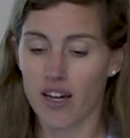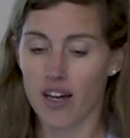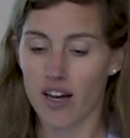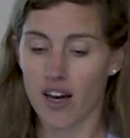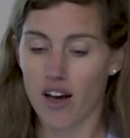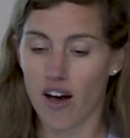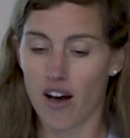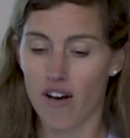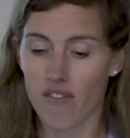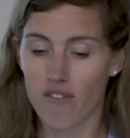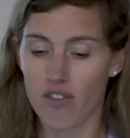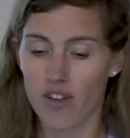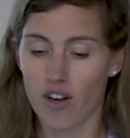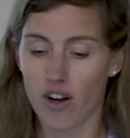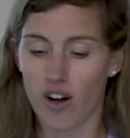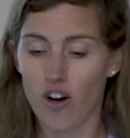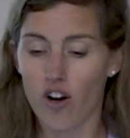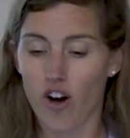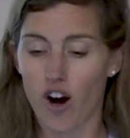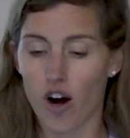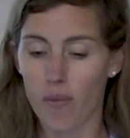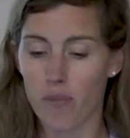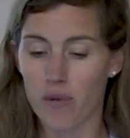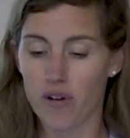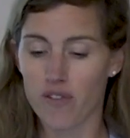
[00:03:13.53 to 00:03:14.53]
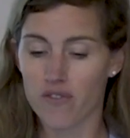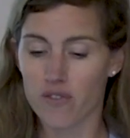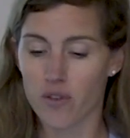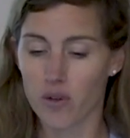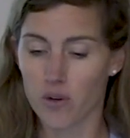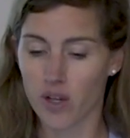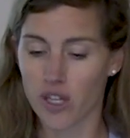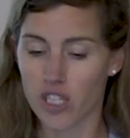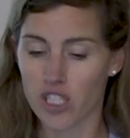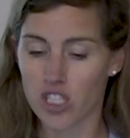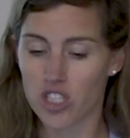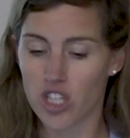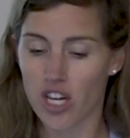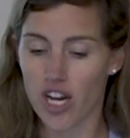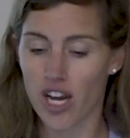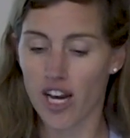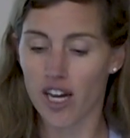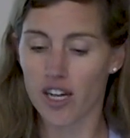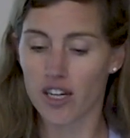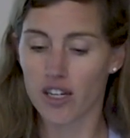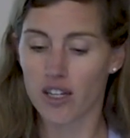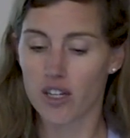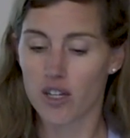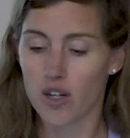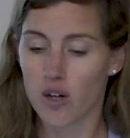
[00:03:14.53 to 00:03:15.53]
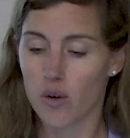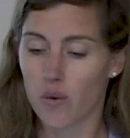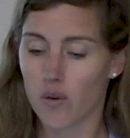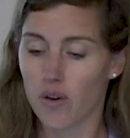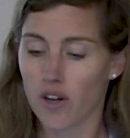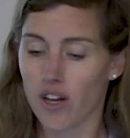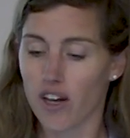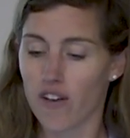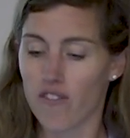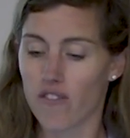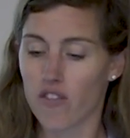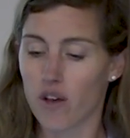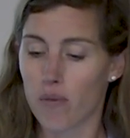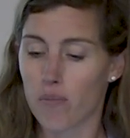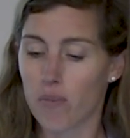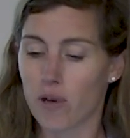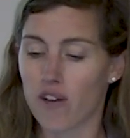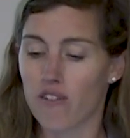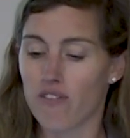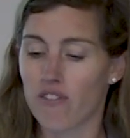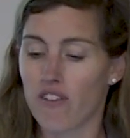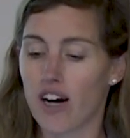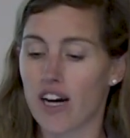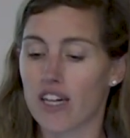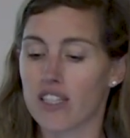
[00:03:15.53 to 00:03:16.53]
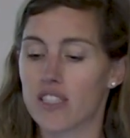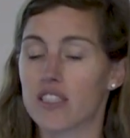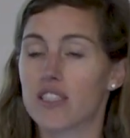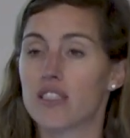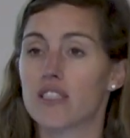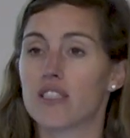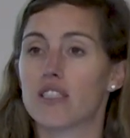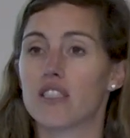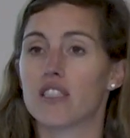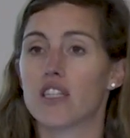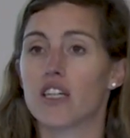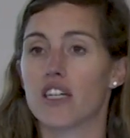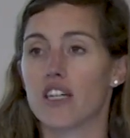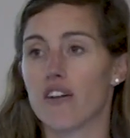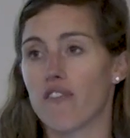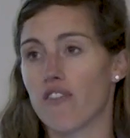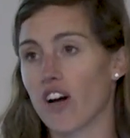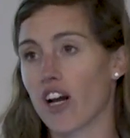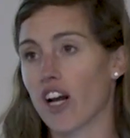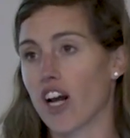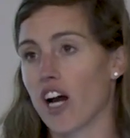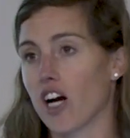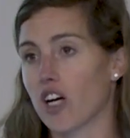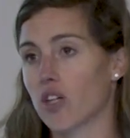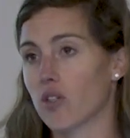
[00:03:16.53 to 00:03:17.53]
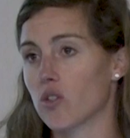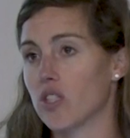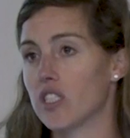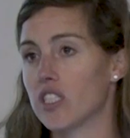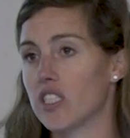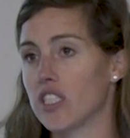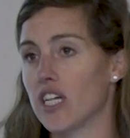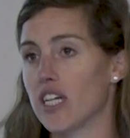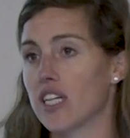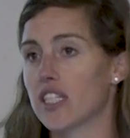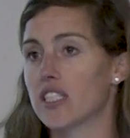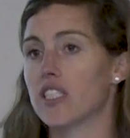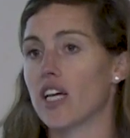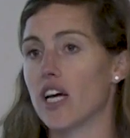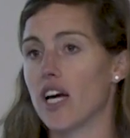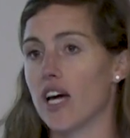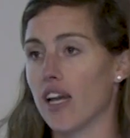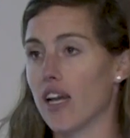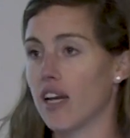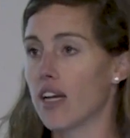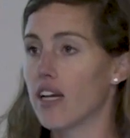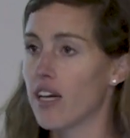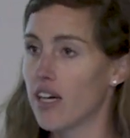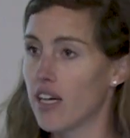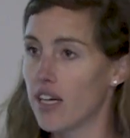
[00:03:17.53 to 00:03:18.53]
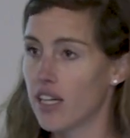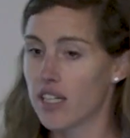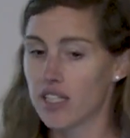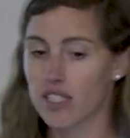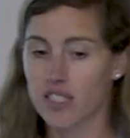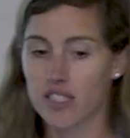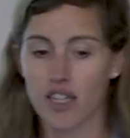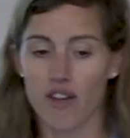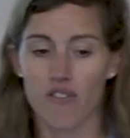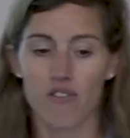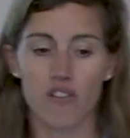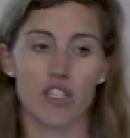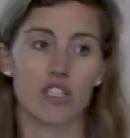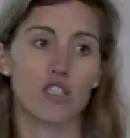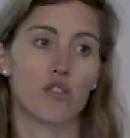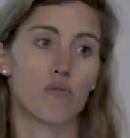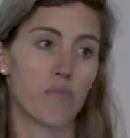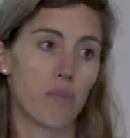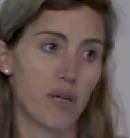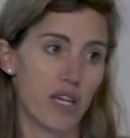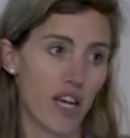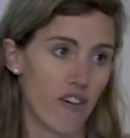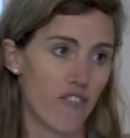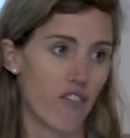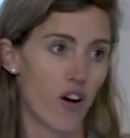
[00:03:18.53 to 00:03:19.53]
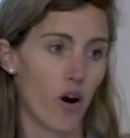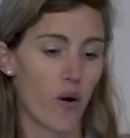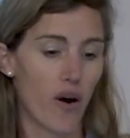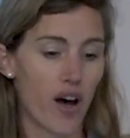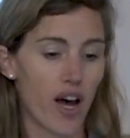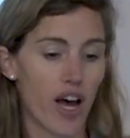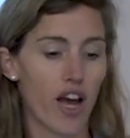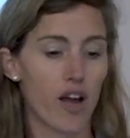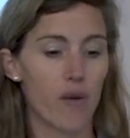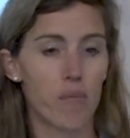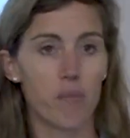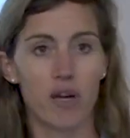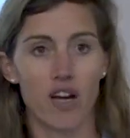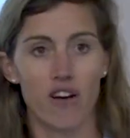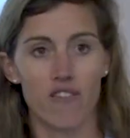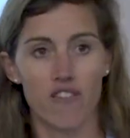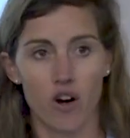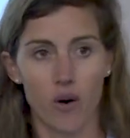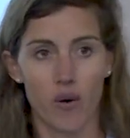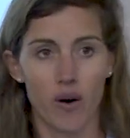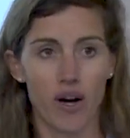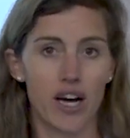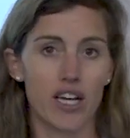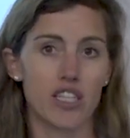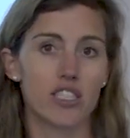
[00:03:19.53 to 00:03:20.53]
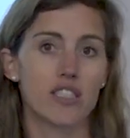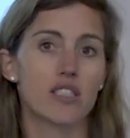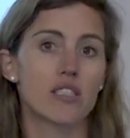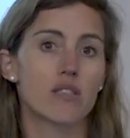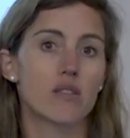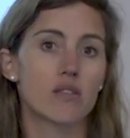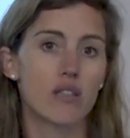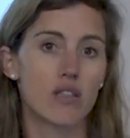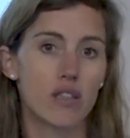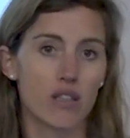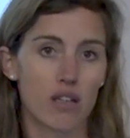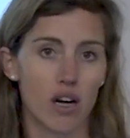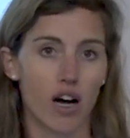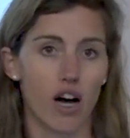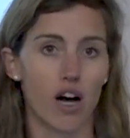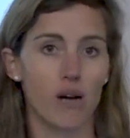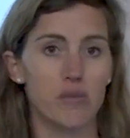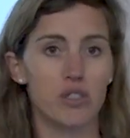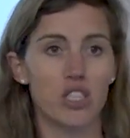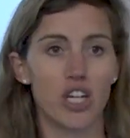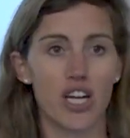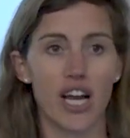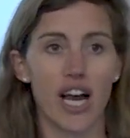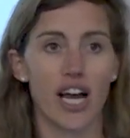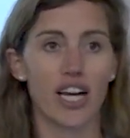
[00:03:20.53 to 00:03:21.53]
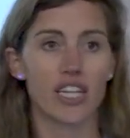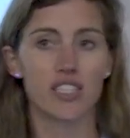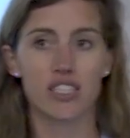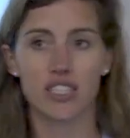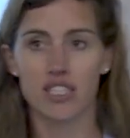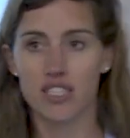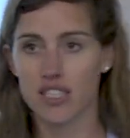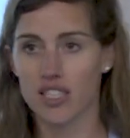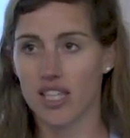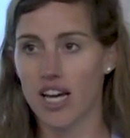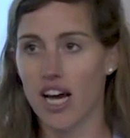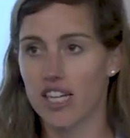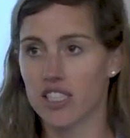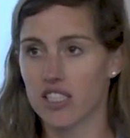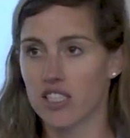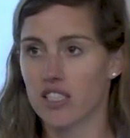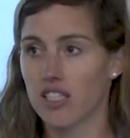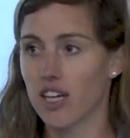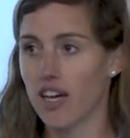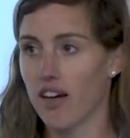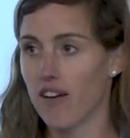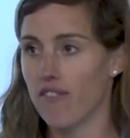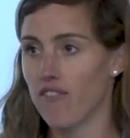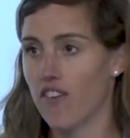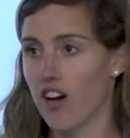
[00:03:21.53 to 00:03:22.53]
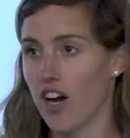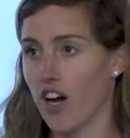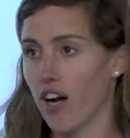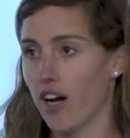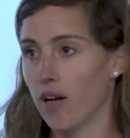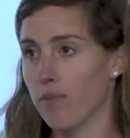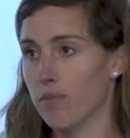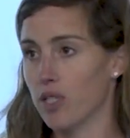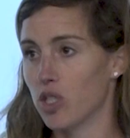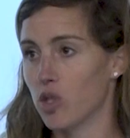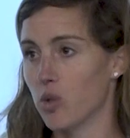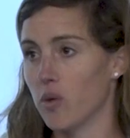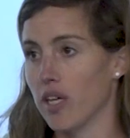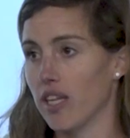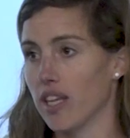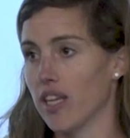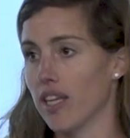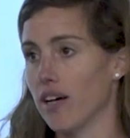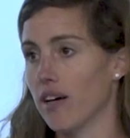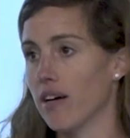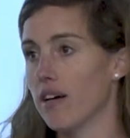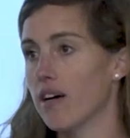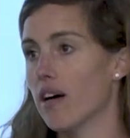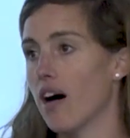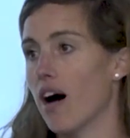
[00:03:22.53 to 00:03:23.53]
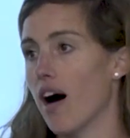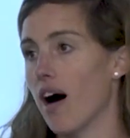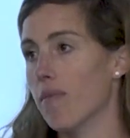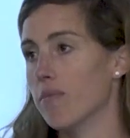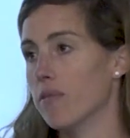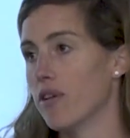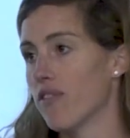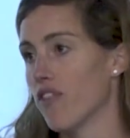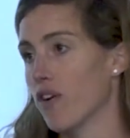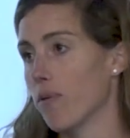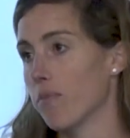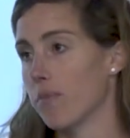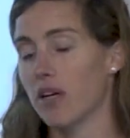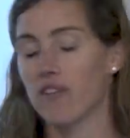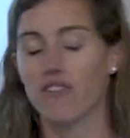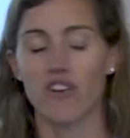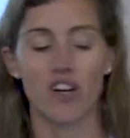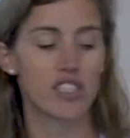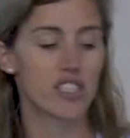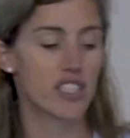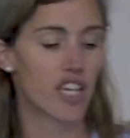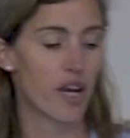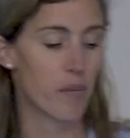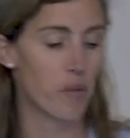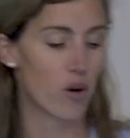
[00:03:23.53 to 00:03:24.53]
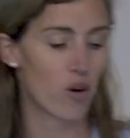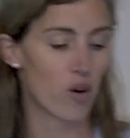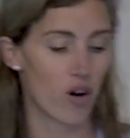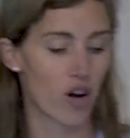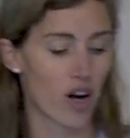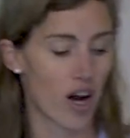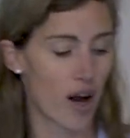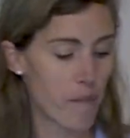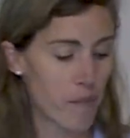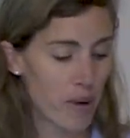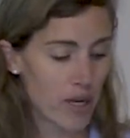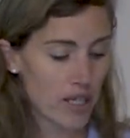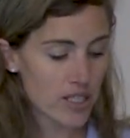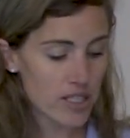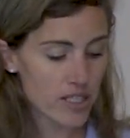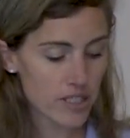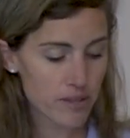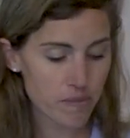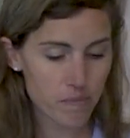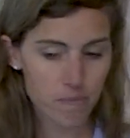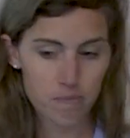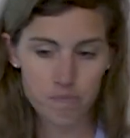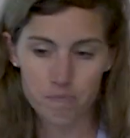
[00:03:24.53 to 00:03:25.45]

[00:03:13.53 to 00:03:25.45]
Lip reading: of the carbon fluorine chain will give the PFAS the different characteristics, and if it's PFOA, PFOS, Gen X, that can vary between the different PFAS chemical compounds.